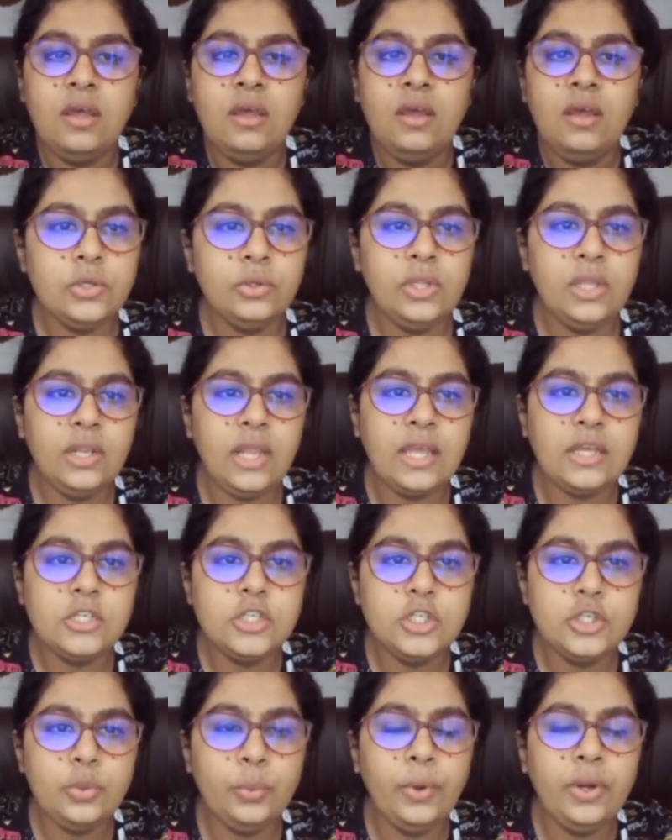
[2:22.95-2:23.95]
So the
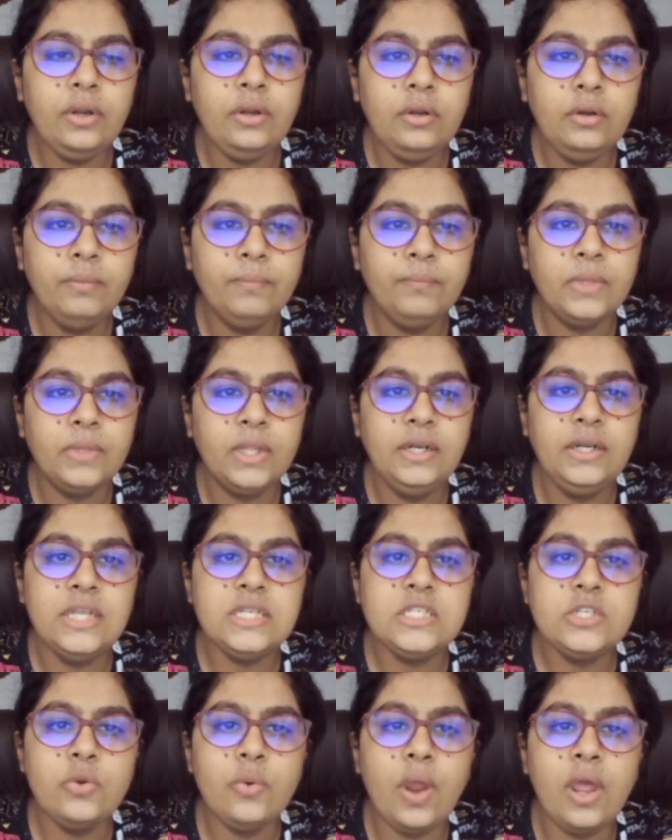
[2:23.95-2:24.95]
next one,
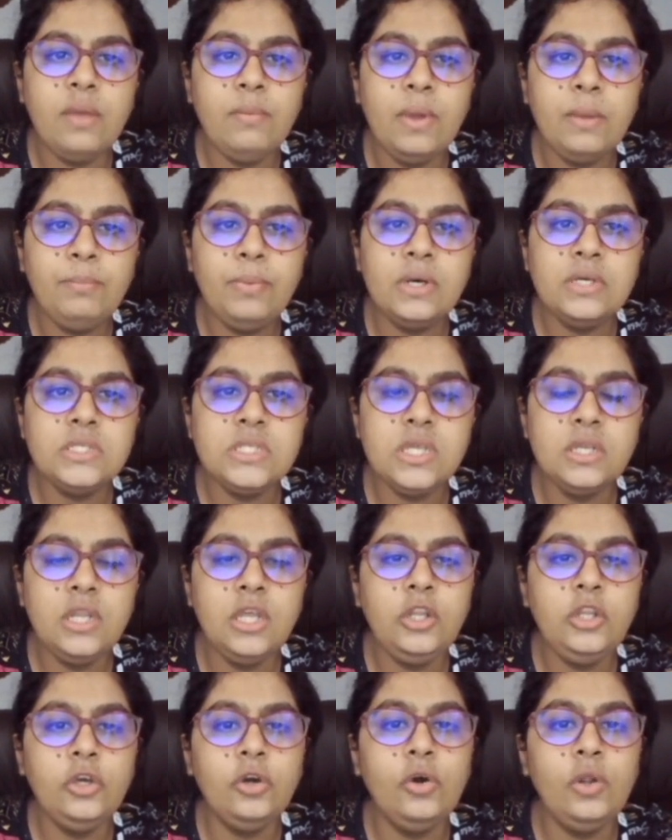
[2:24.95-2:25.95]
describe a person
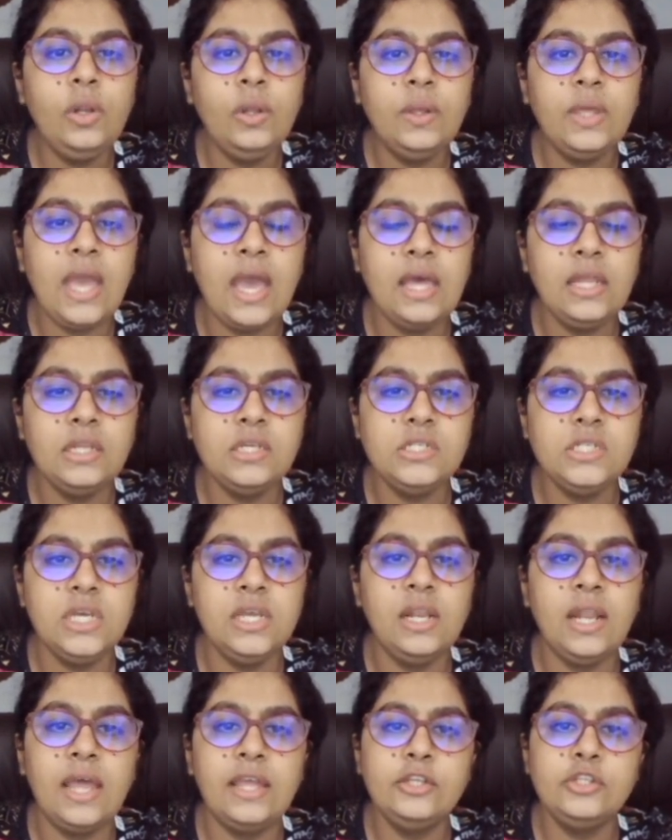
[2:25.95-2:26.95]
in your
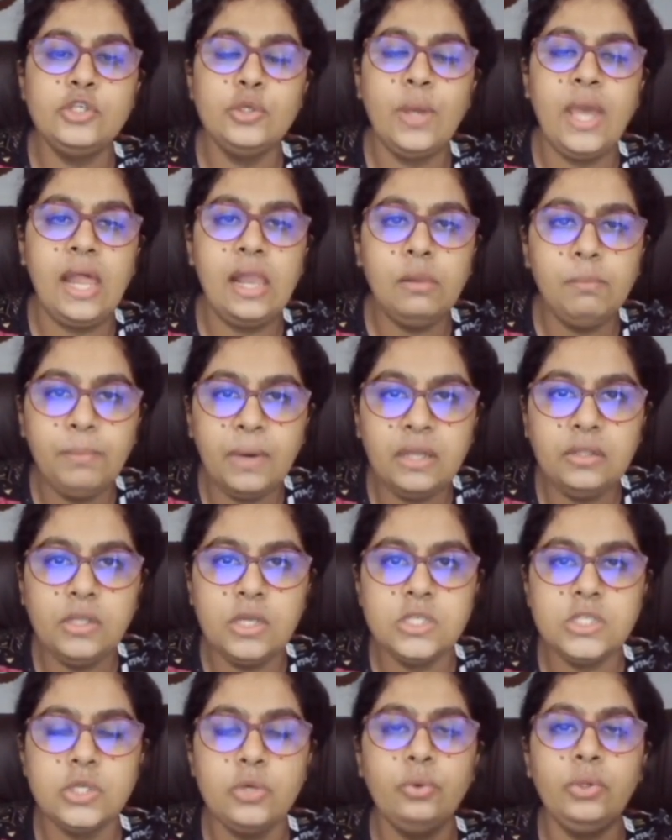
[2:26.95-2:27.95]
locality like to help
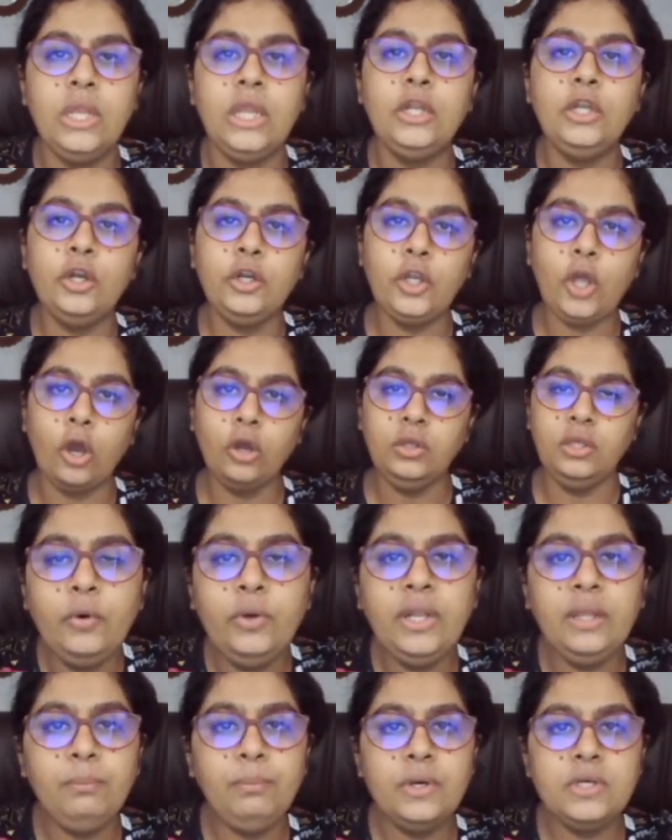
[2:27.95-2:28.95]
others. You need to talk
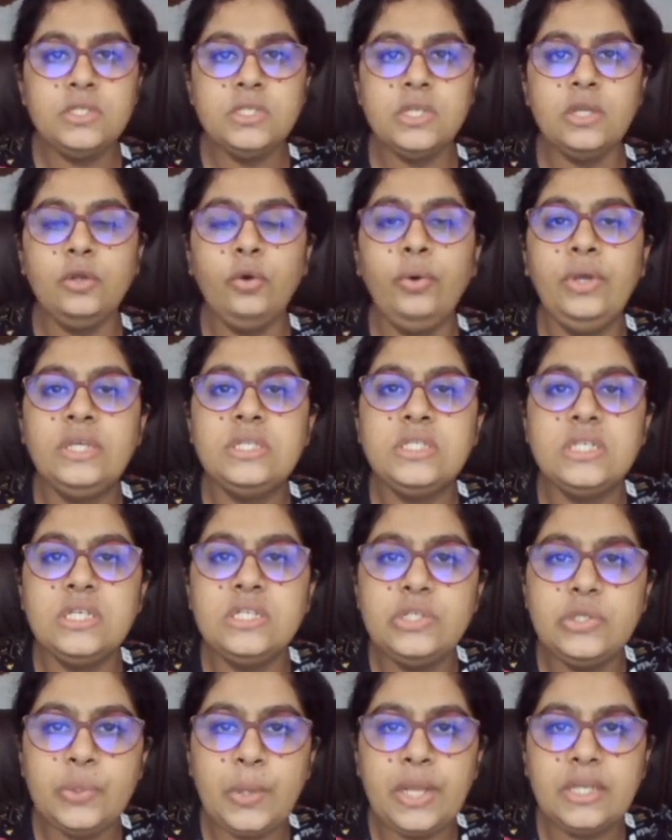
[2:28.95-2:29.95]
about a person who is
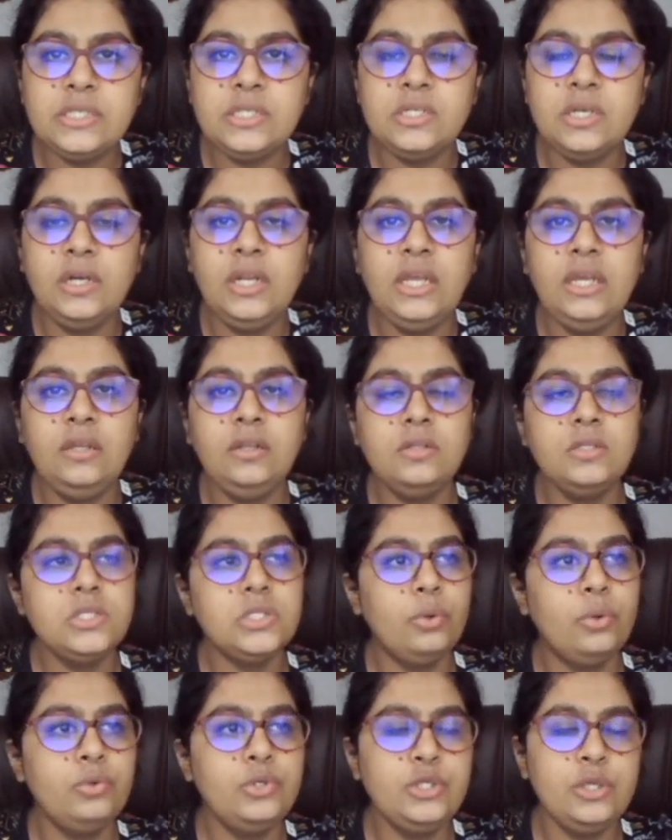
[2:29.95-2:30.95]
interested in
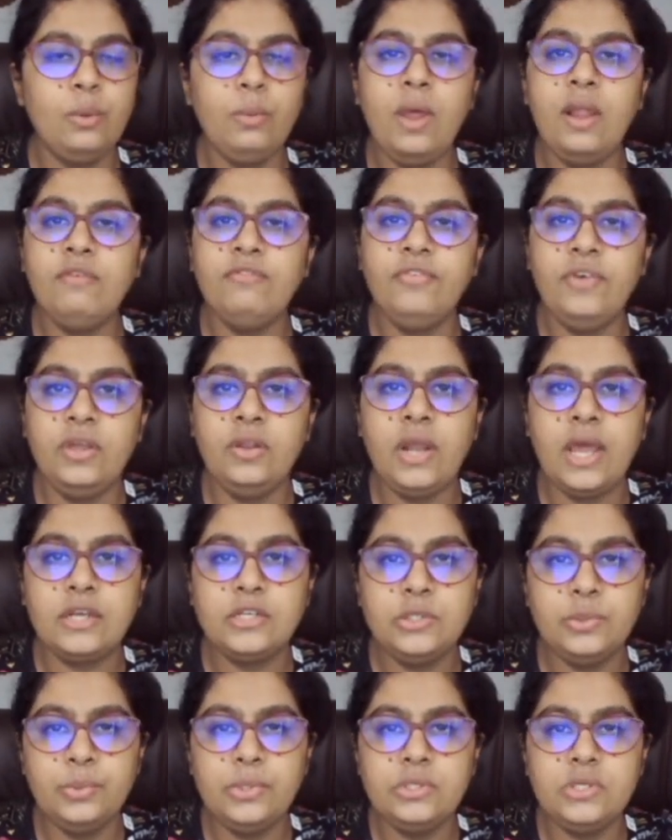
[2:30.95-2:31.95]
social welfare
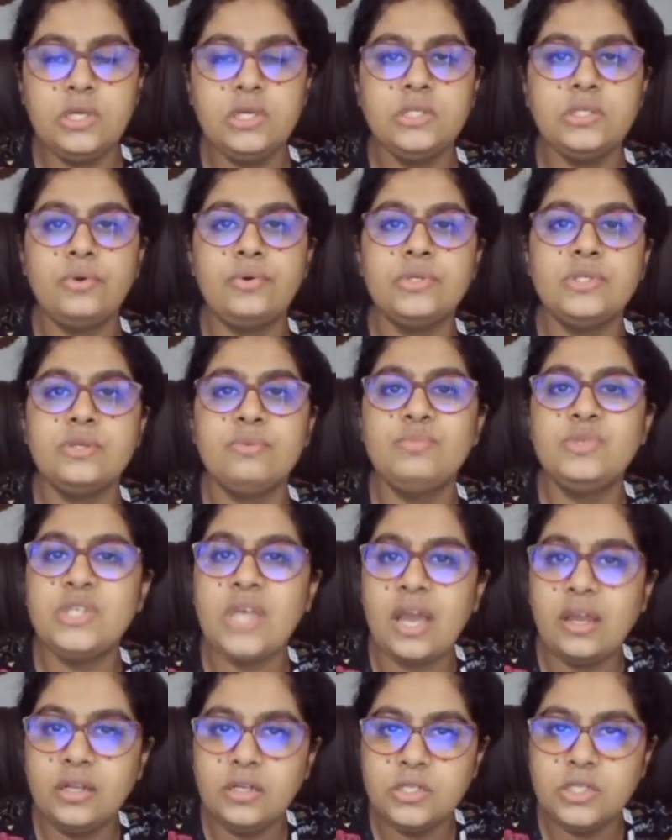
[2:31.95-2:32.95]
activities or some
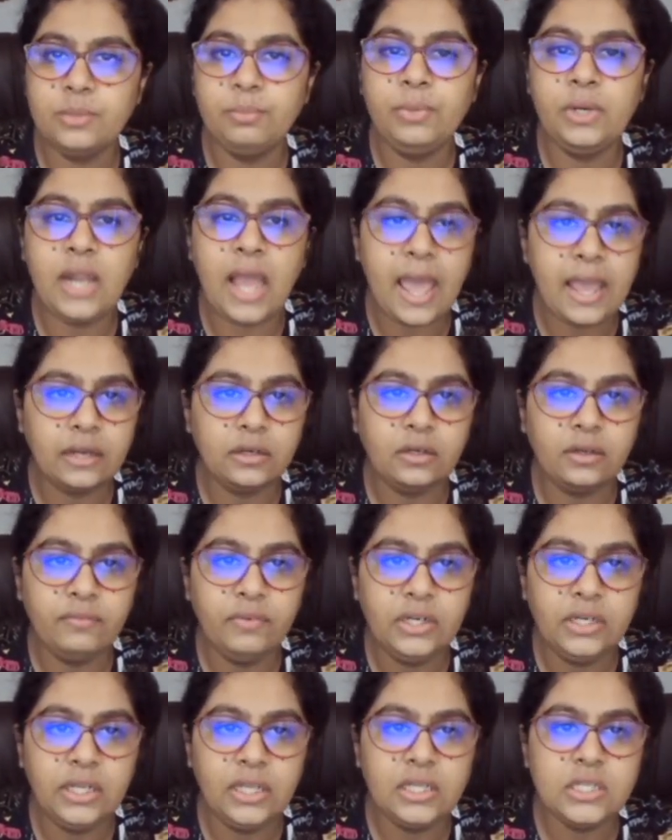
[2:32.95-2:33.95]
charitable
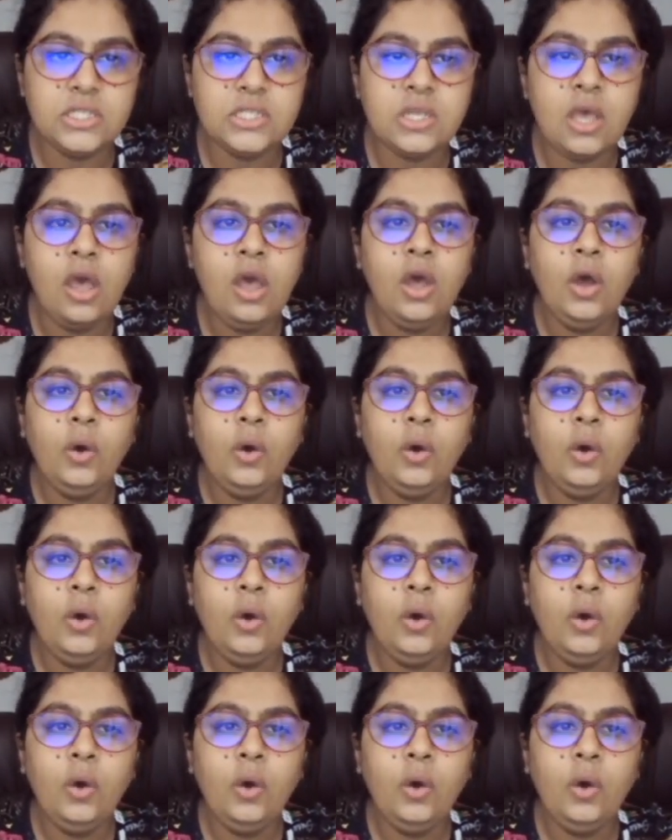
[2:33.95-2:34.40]
activities.